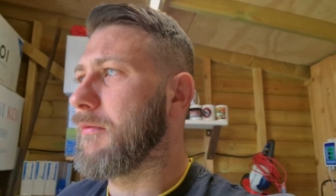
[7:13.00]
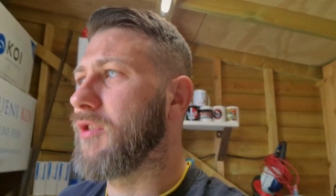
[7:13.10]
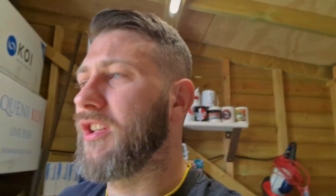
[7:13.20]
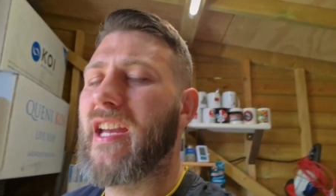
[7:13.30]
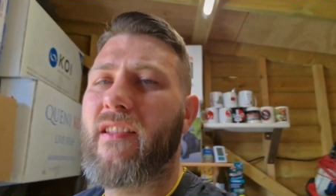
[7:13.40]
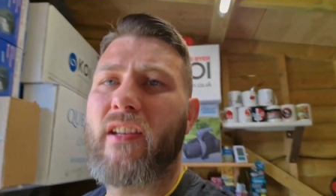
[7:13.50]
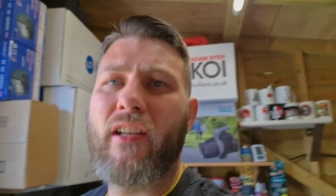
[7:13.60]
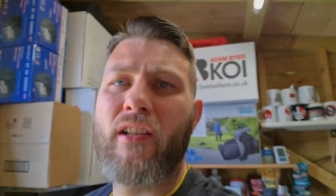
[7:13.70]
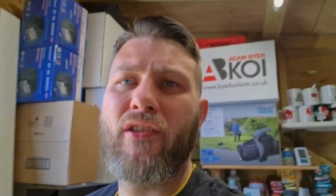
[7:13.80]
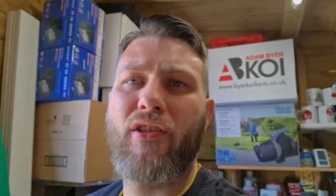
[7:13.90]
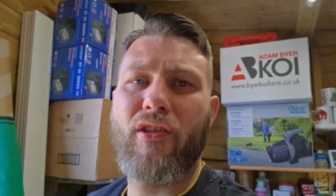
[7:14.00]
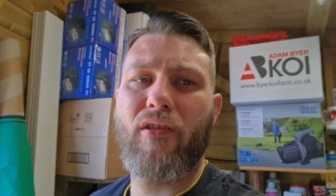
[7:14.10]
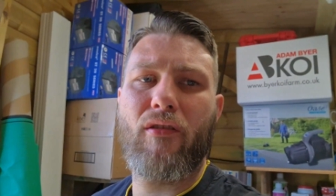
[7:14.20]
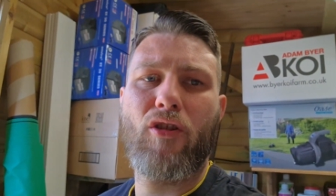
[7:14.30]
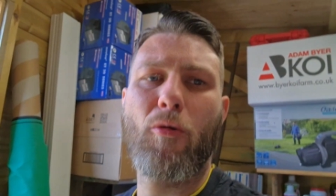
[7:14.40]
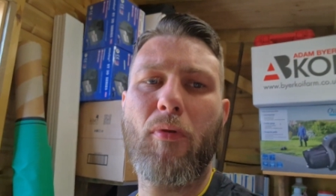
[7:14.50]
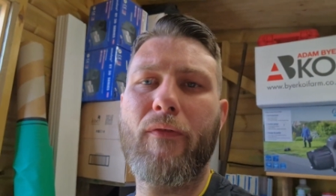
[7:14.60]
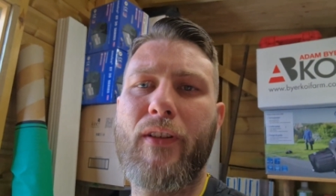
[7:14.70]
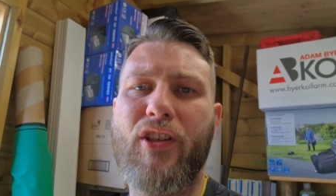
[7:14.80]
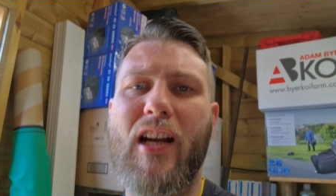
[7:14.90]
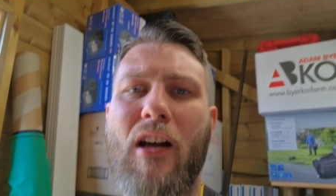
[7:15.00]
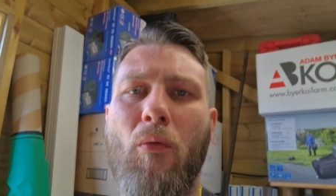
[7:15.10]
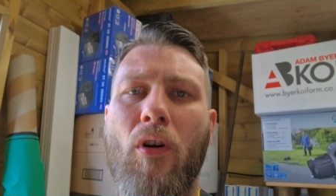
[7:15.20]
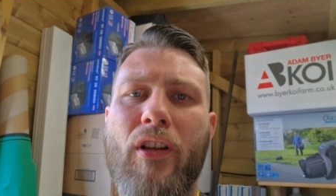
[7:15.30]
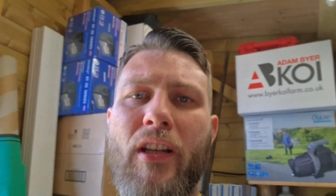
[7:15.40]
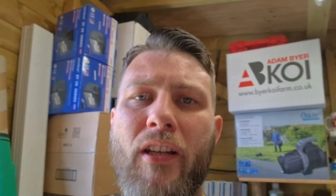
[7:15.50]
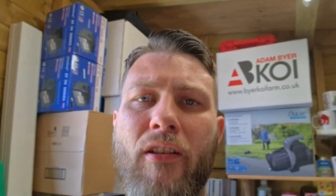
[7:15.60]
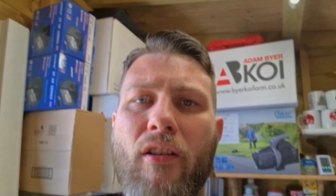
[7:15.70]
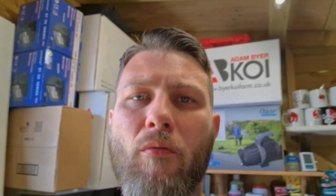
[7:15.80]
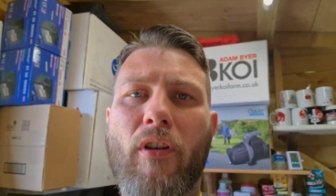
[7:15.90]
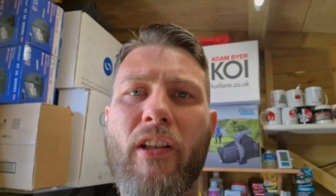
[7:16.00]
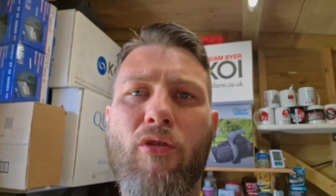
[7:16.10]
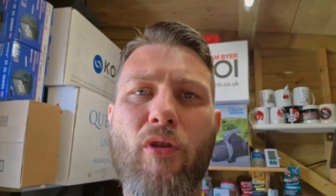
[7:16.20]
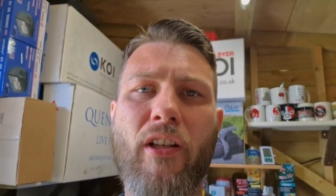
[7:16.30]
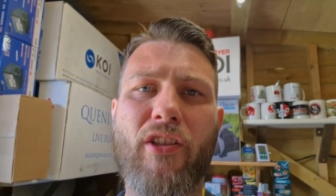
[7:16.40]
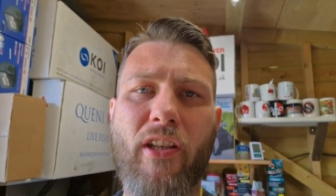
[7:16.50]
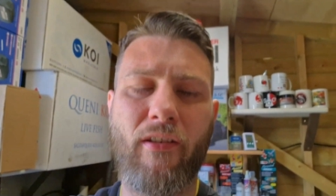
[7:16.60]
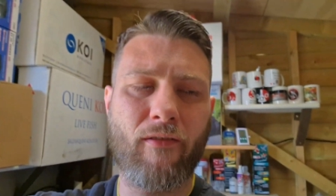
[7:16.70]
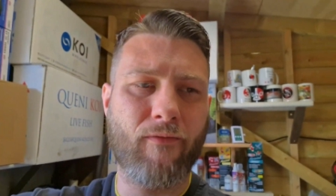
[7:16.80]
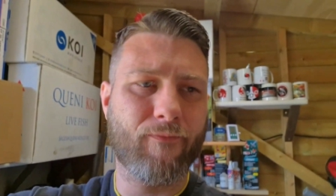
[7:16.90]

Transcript: going to get these couple of fish out what need treating.